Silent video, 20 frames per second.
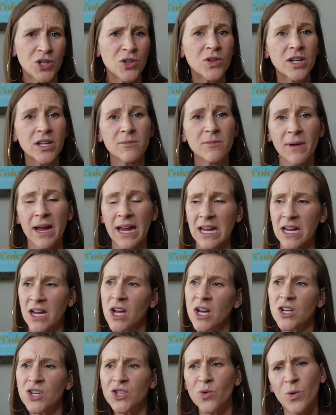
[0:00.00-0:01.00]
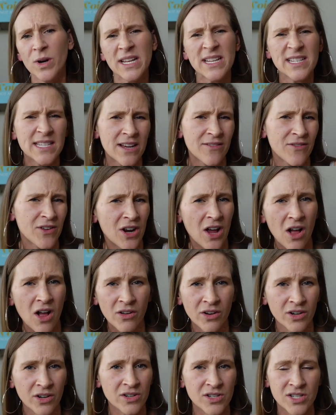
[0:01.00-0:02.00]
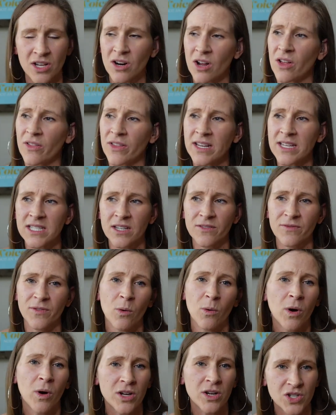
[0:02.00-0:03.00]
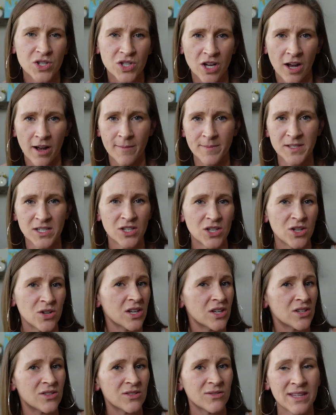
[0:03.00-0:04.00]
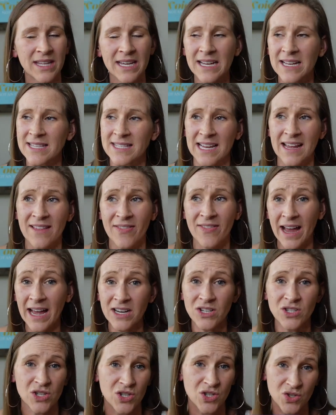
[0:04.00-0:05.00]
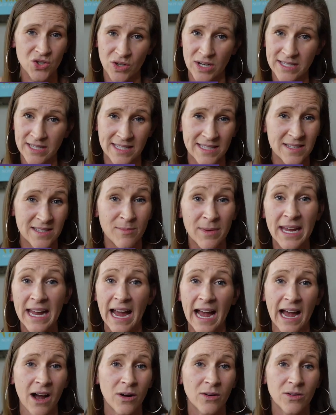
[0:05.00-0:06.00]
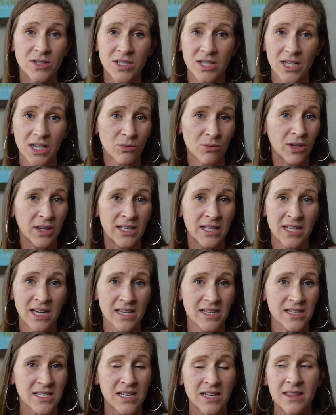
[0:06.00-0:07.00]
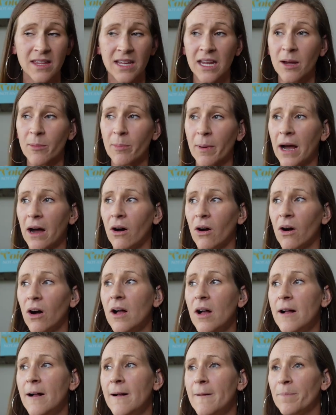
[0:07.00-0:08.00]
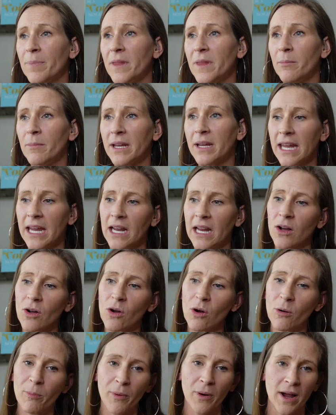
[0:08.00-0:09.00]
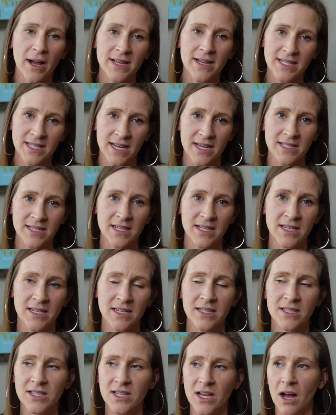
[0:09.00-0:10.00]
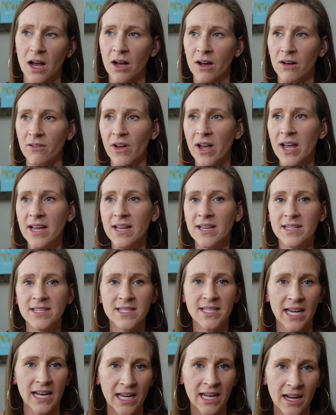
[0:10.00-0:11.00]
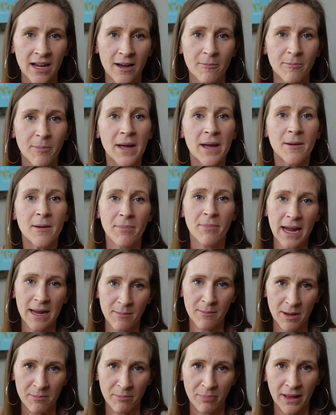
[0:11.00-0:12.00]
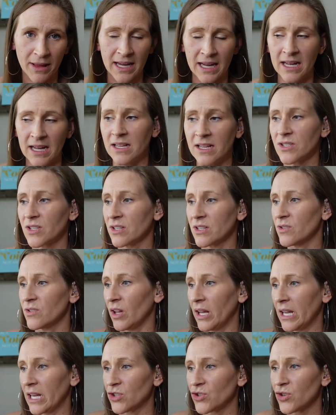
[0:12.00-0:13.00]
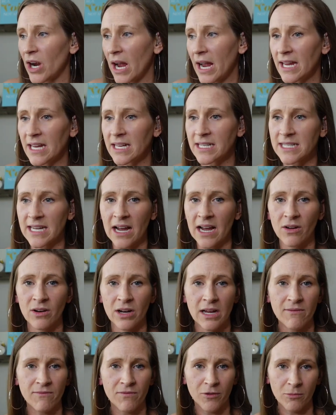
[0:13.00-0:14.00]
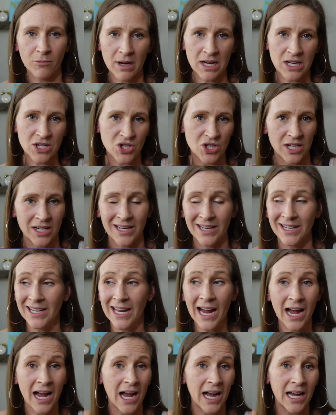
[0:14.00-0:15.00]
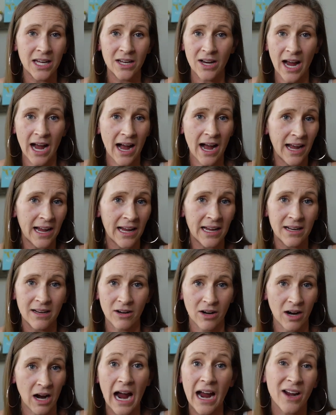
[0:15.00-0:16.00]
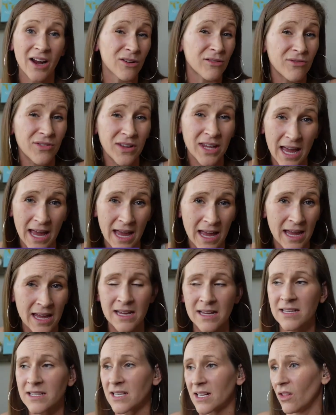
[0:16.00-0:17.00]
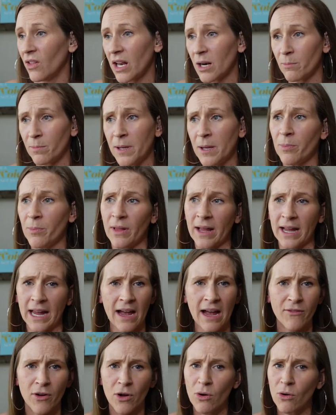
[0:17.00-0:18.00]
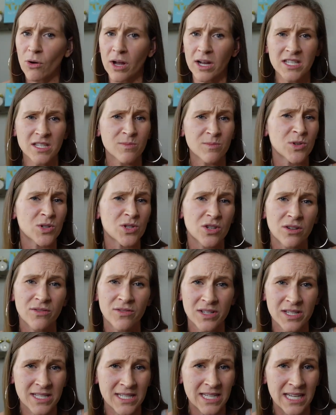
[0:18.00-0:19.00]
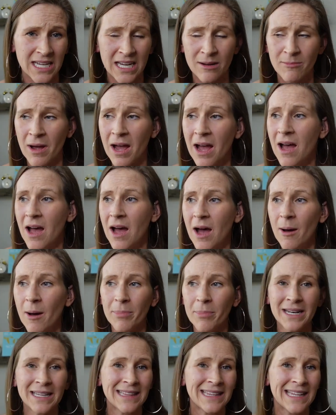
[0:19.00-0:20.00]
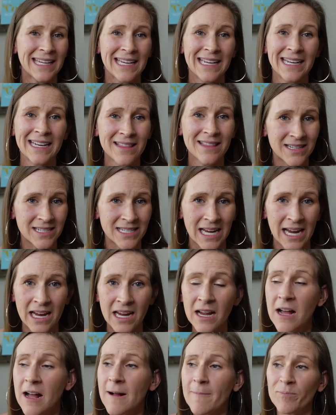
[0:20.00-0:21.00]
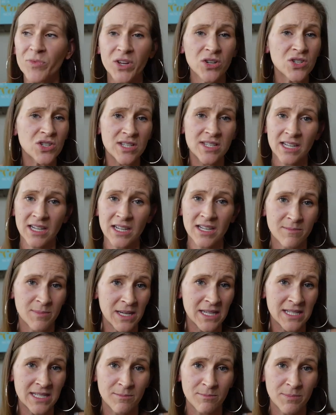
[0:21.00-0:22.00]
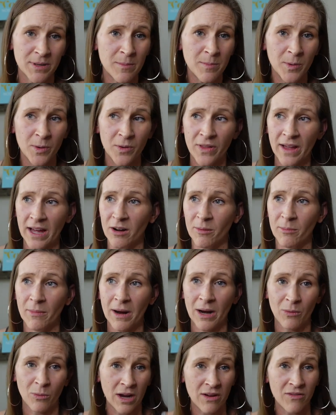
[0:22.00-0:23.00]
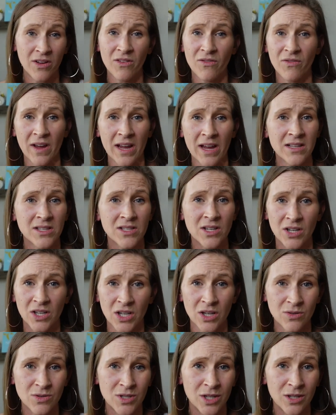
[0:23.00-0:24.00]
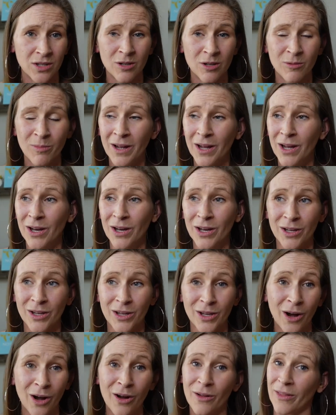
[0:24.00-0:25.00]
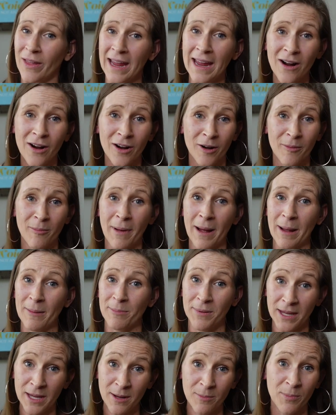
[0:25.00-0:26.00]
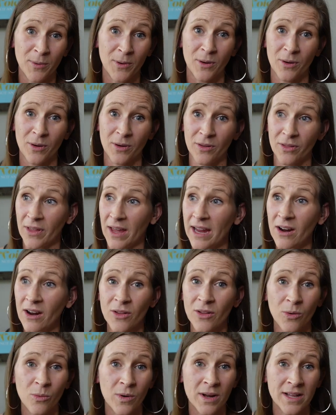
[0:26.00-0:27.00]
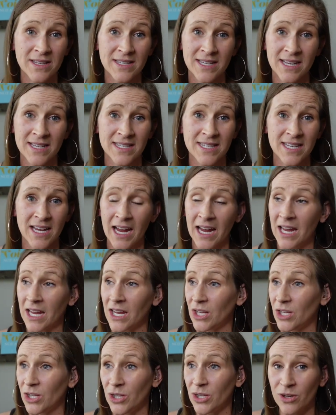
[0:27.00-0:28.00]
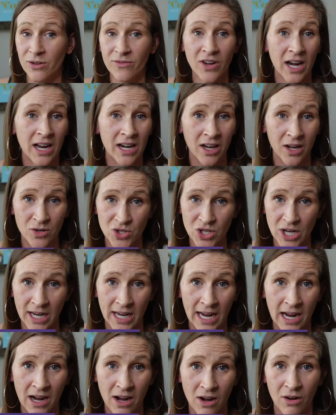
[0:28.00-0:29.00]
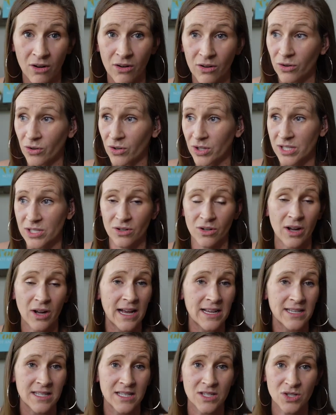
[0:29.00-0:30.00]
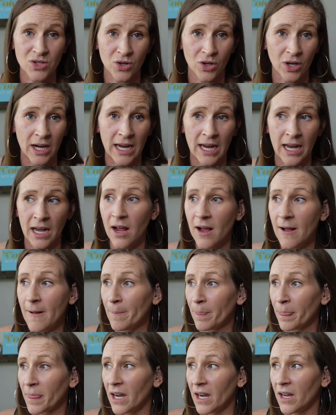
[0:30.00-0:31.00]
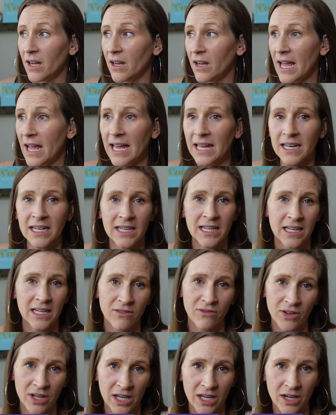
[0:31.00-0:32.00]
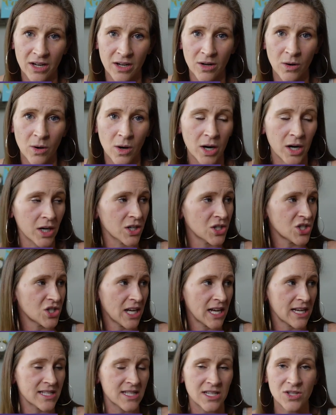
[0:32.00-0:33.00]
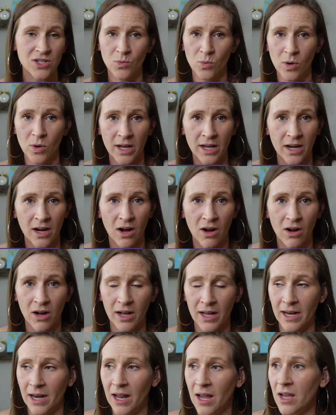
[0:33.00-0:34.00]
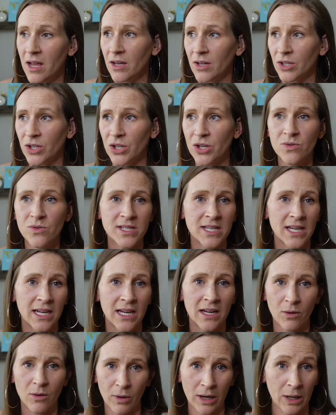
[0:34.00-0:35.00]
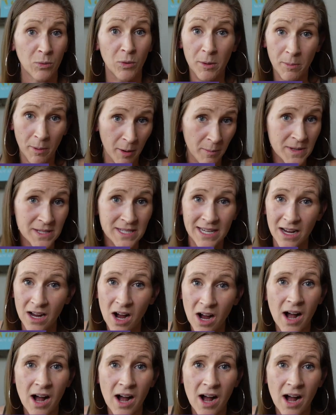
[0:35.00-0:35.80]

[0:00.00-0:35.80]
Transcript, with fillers: you could make $27 on all these different workshops and you could do this." And that just stresses me out. It really does to think about the mechanical processes of setting up payment plans and like tracking down information and yeah i could mm-hmm. uh, hire hire VAs and a lot of people like have a whole customer service team but at the end of the day there's just going to be some people that are my raving fans on youtube y'all they are my people they are the ones that say you've got to go check out Krystal has this great uh, editing video or she has this one on using like repurposing